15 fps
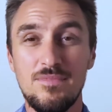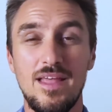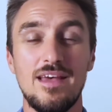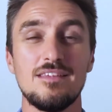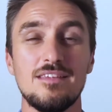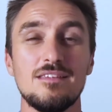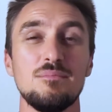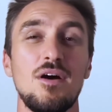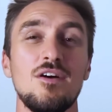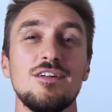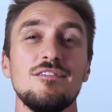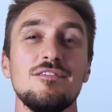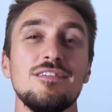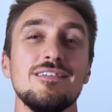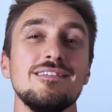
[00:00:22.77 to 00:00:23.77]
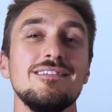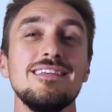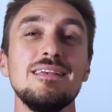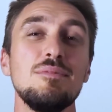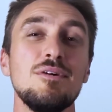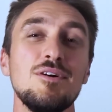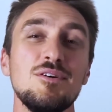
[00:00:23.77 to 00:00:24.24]
as part of the
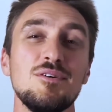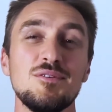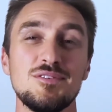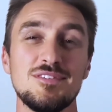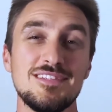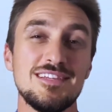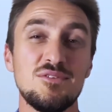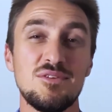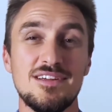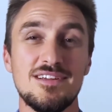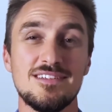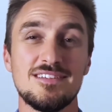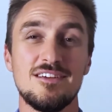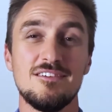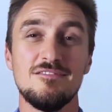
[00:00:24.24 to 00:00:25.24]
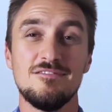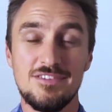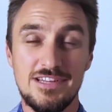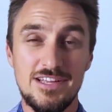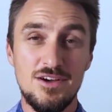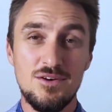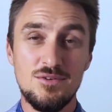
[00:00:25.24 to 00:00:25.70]
SIBO series of
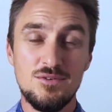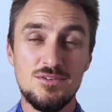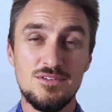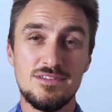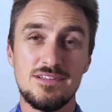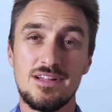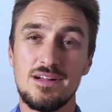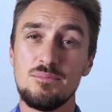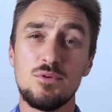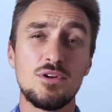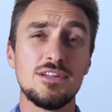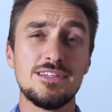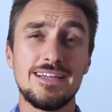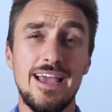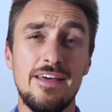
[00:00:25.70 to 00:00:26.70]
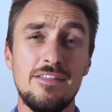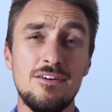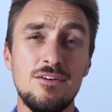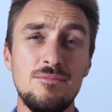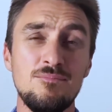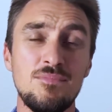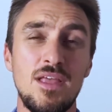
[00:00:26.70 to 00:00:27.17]
videos that I'm putting
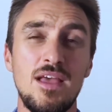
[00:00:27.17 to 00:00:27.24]
together.